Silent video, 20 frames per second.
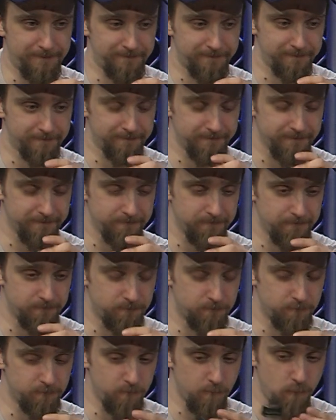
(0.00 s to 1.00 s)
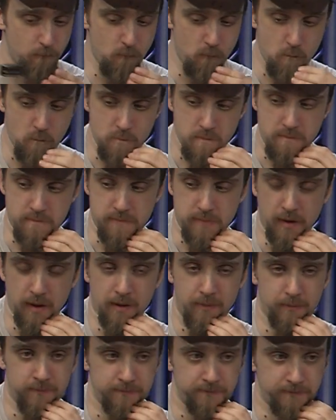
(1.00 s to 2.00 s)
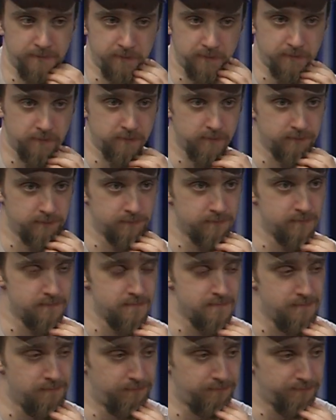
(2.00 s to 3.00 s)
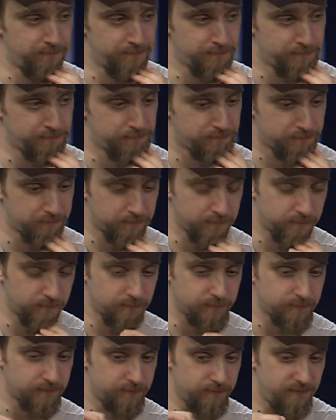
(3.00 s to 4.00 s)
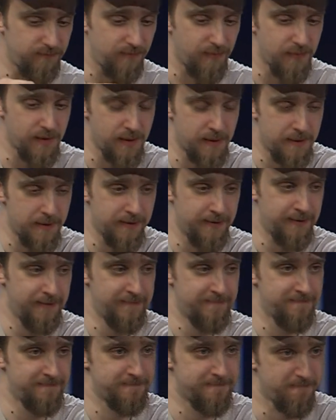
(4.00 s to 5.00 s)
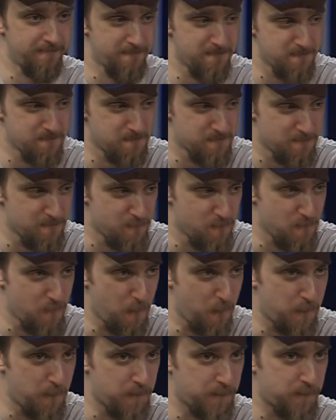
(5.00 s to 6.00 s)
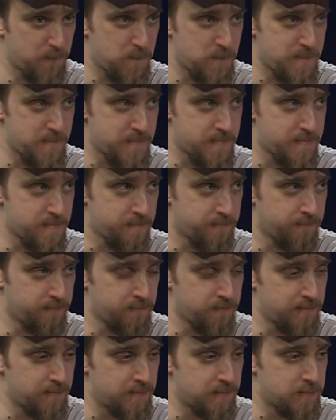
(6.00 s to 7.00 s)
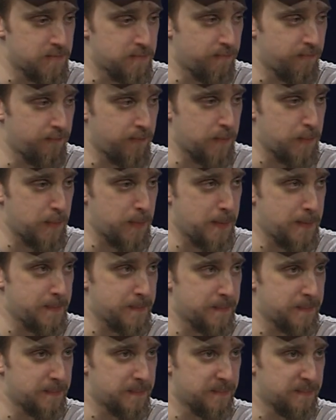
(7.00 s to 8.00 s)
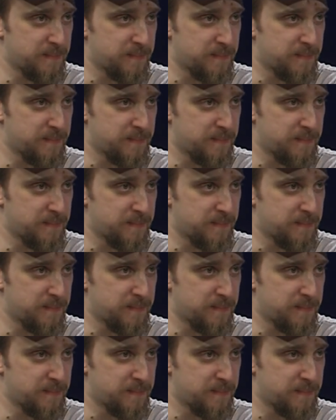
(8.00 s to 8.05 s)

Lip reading: (not speaking)